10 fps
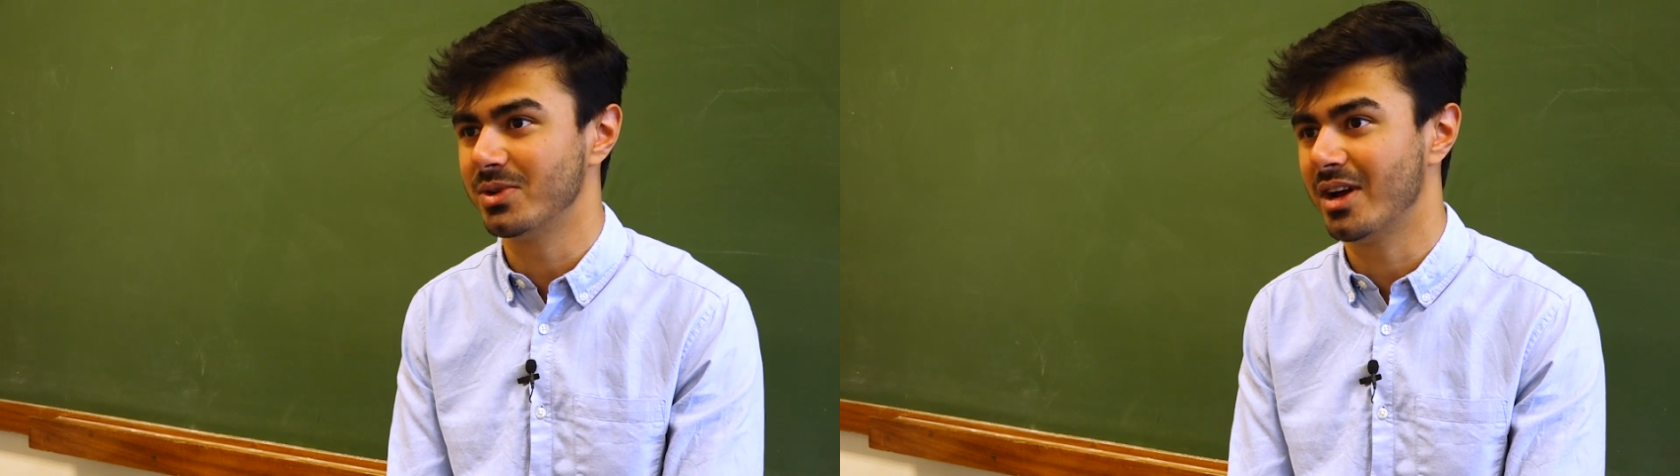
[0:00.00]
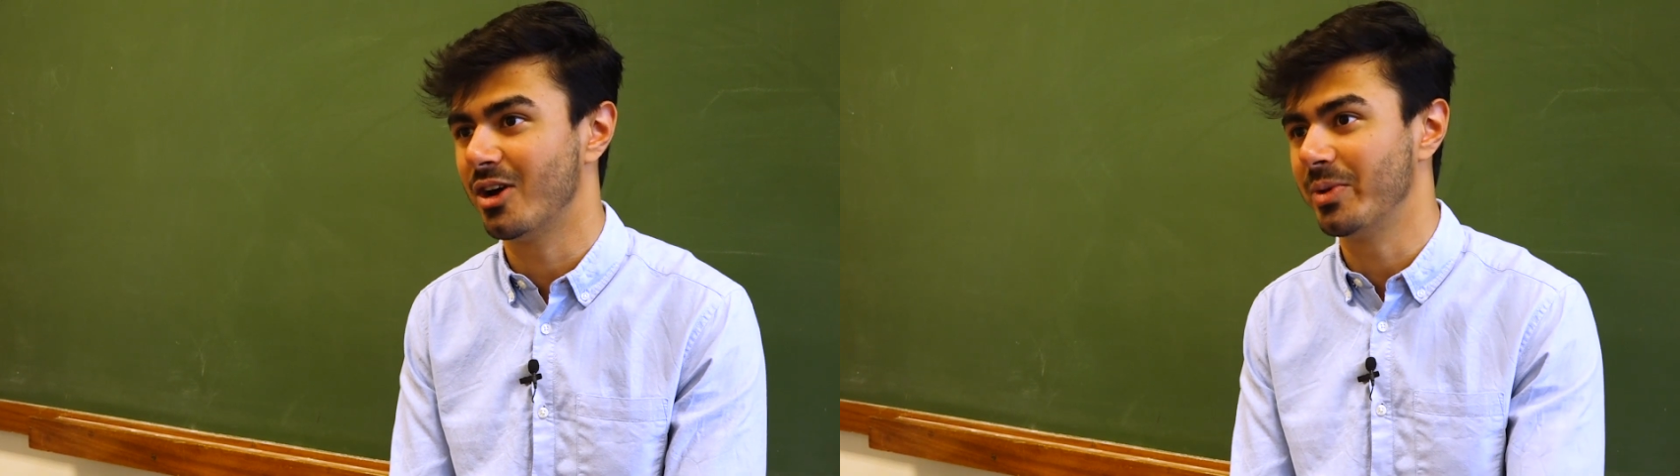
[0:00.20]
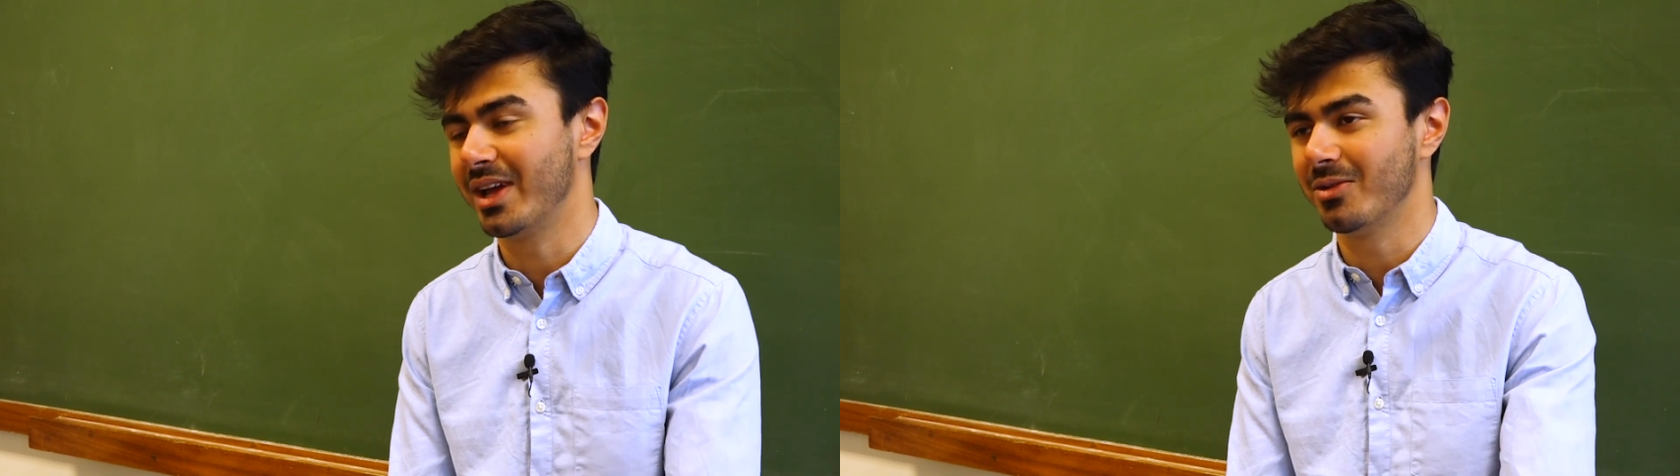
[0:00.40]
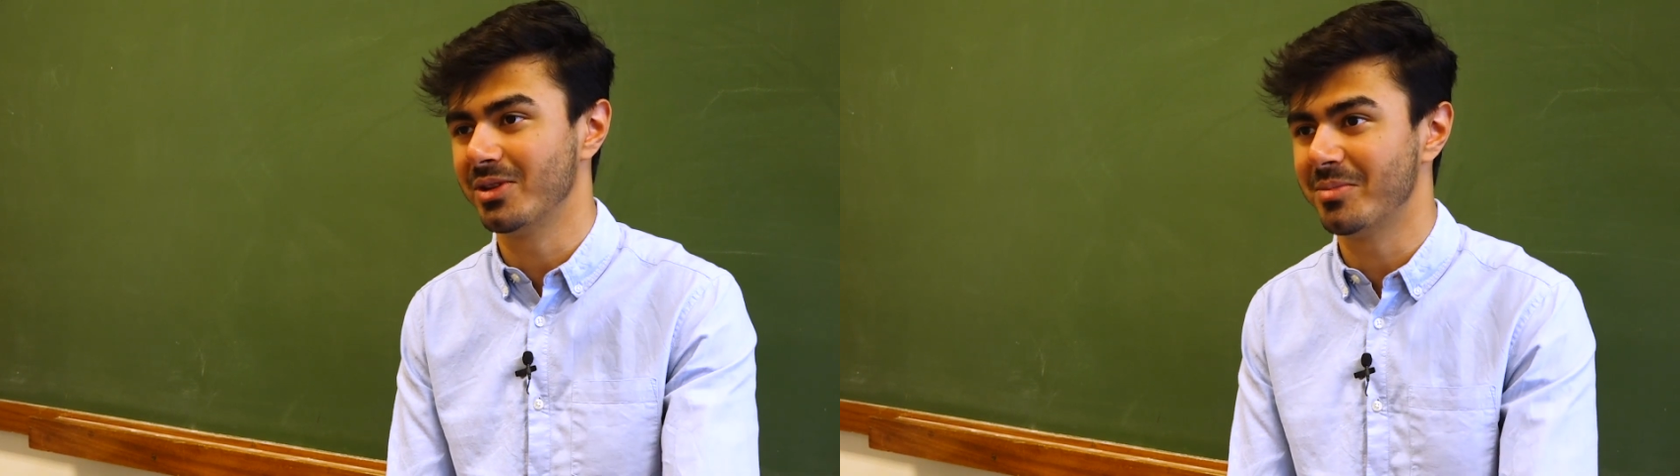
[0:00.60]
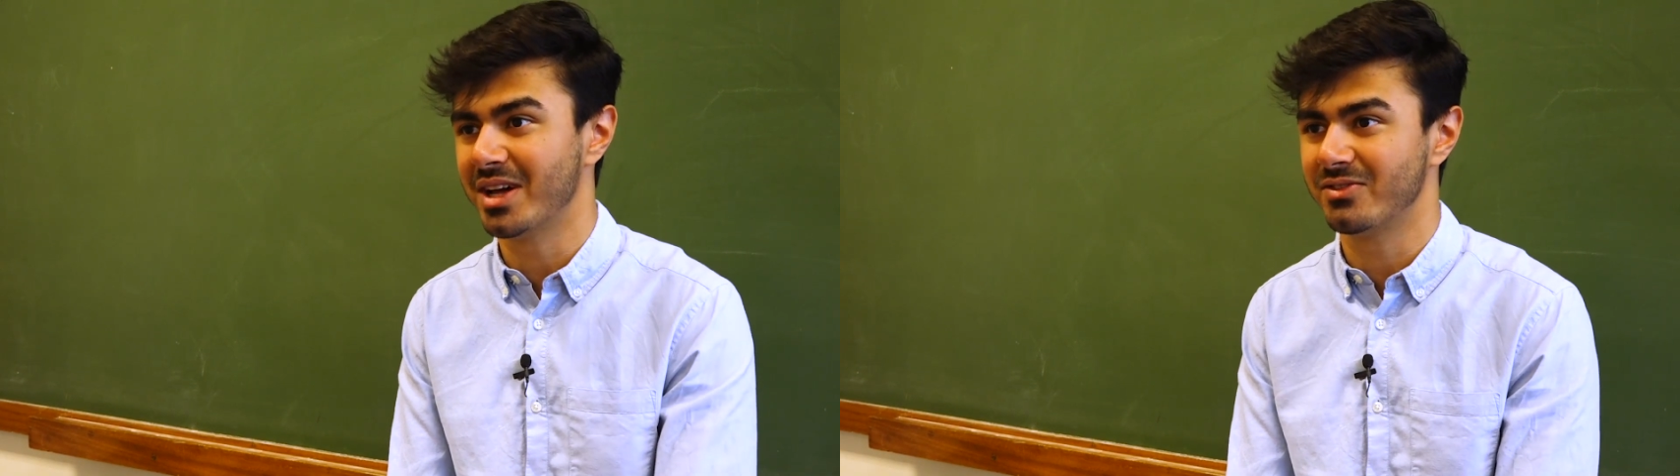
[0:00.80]
helping out with
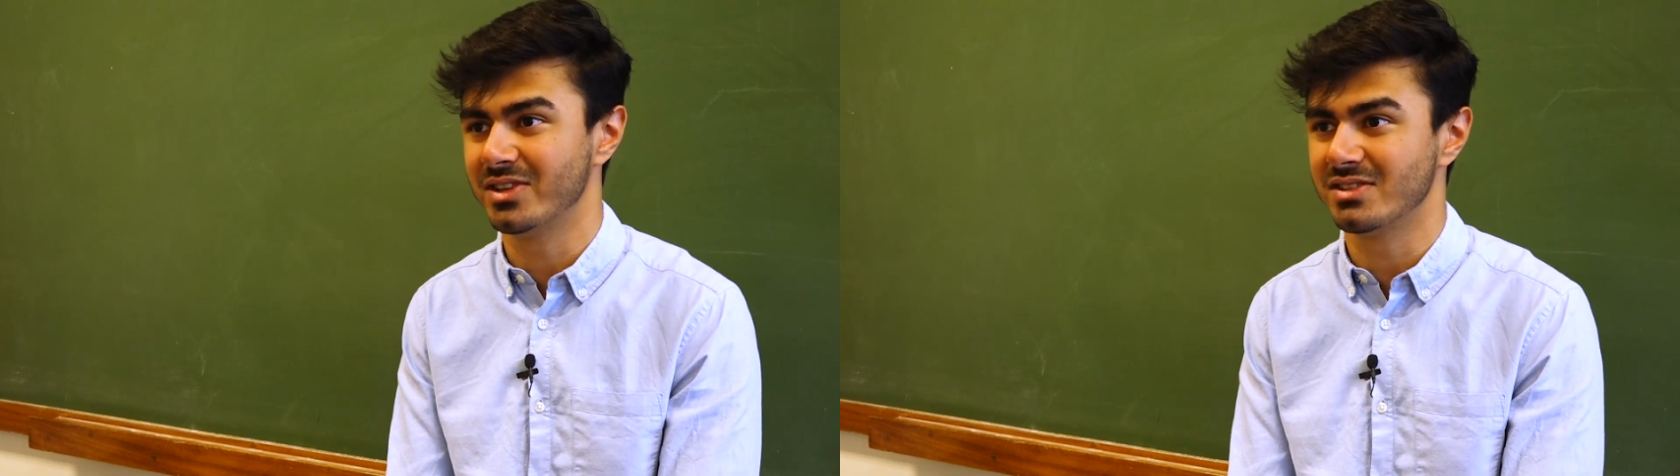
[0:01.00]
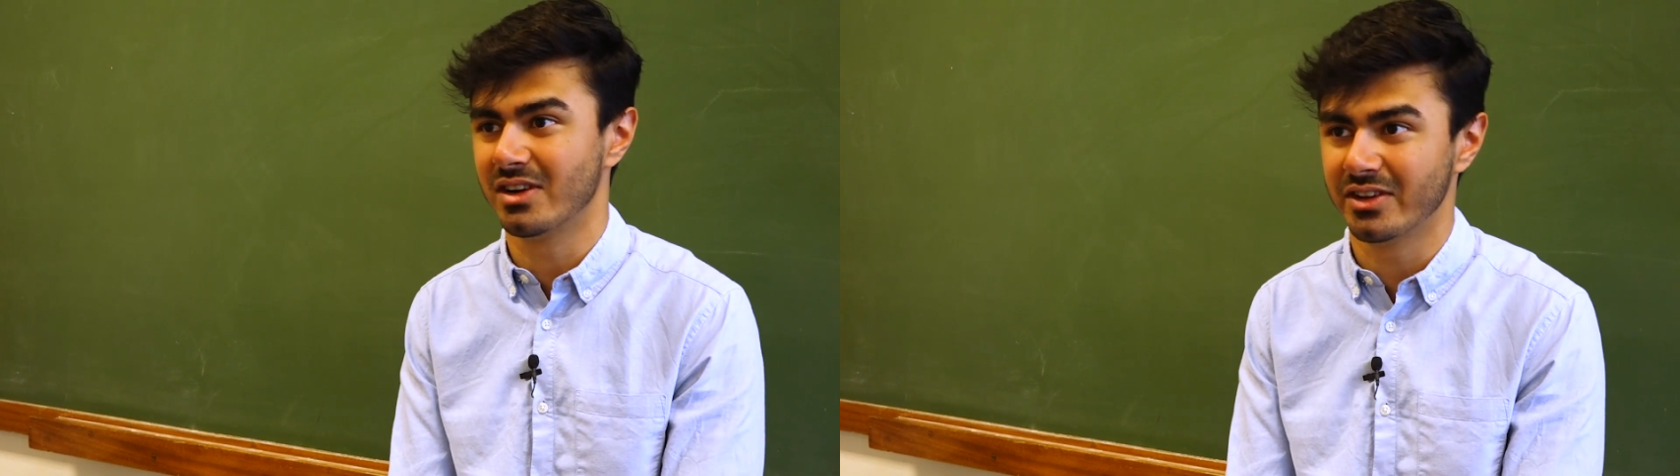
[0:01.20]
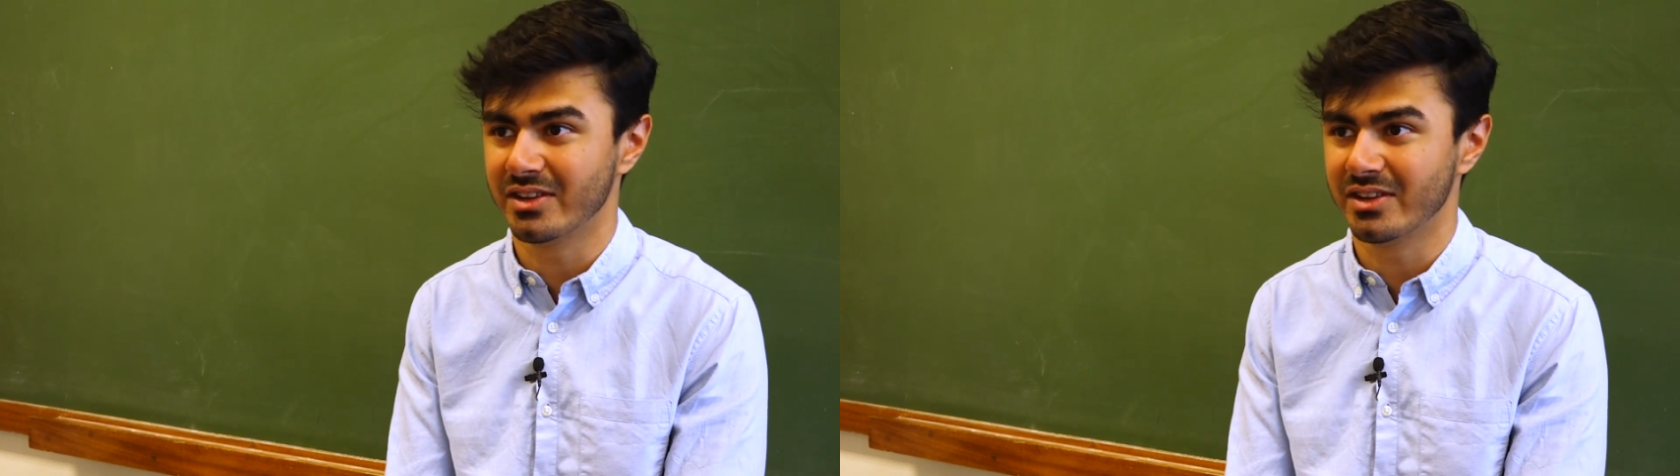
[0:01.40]
the math phys side of